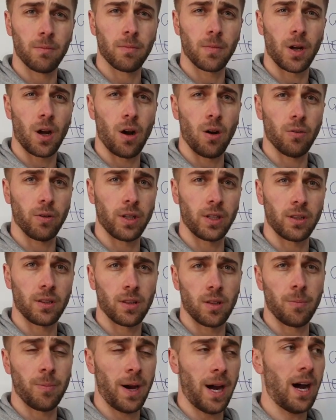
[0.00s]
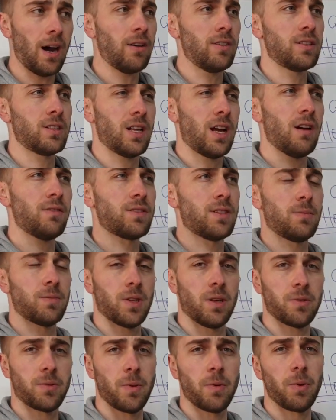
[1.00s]
holding the bar and stuff.
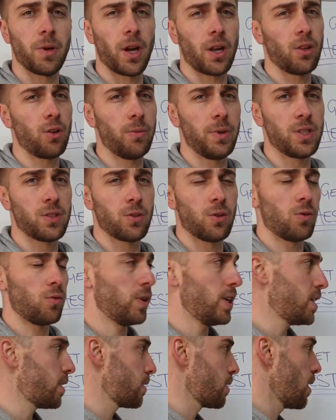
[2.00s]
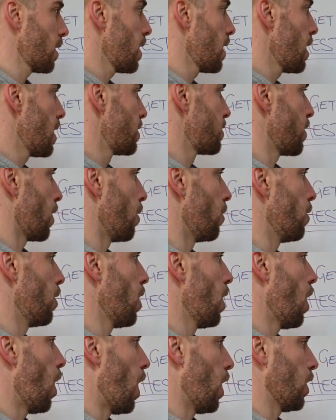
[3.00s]
Sometimes people get a little bit sore wrists. So
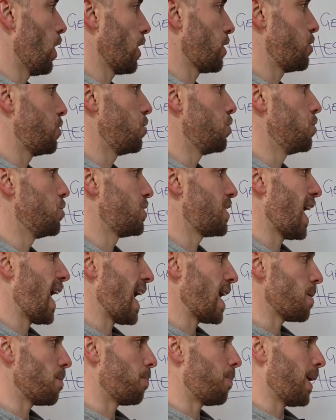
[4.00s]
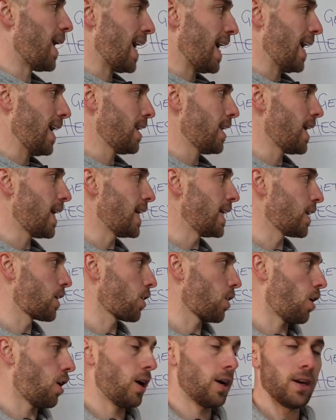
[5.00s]
I like to use a barred
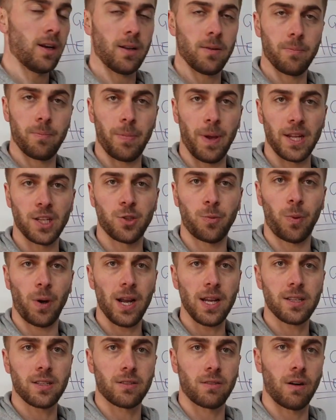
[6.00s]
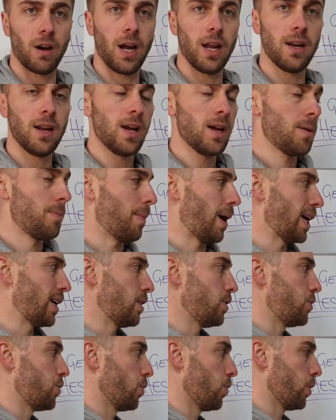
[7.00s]
incline bench press, right?
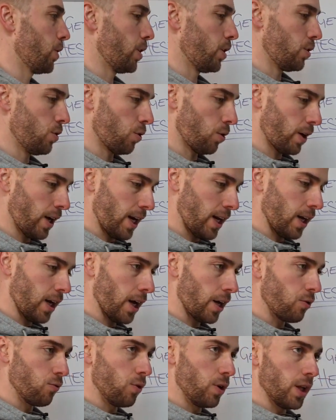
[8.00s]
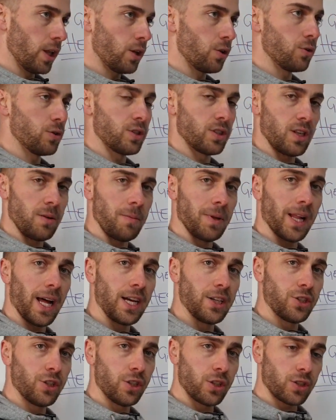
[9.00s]
Making sure that you're getting a really good
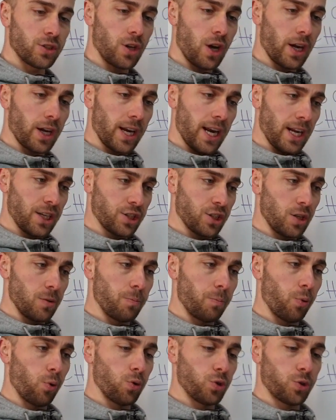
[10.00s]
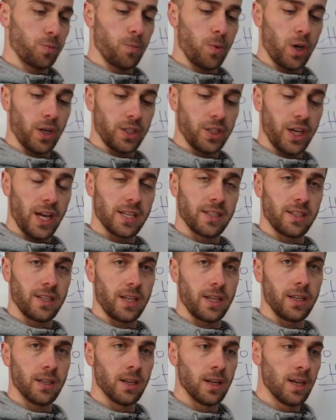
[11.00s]
stimulation, because I can actually push my chest
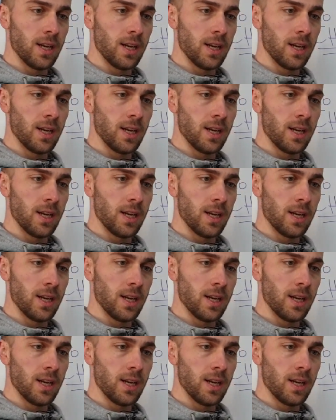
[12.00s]
in,